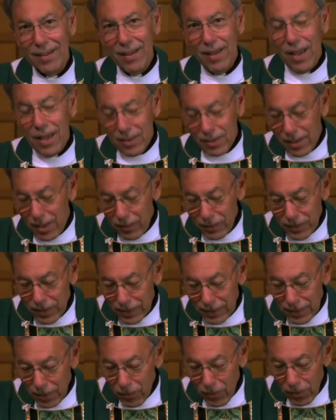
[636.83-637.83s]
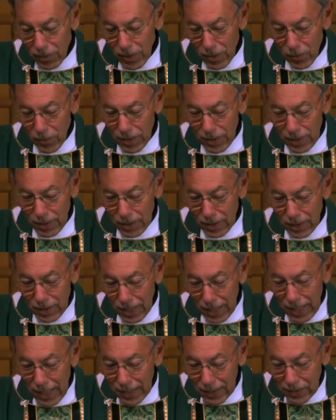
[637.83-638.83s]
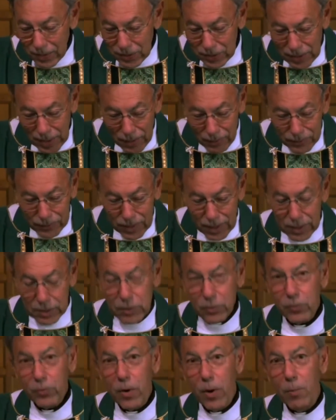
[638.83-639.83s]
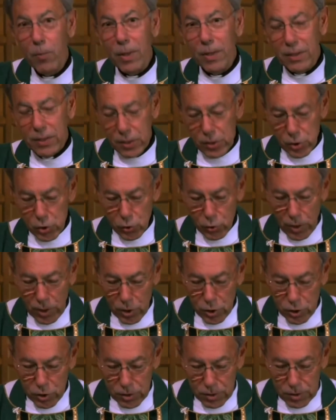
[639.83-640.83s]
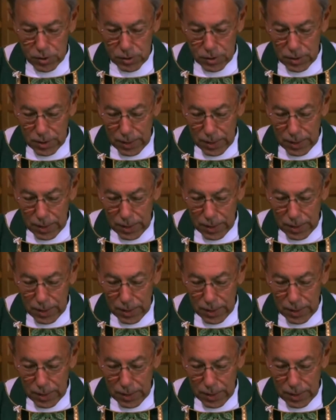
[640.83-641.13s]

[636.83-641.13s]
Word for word: It gives us everything we need. It saves us from destruction,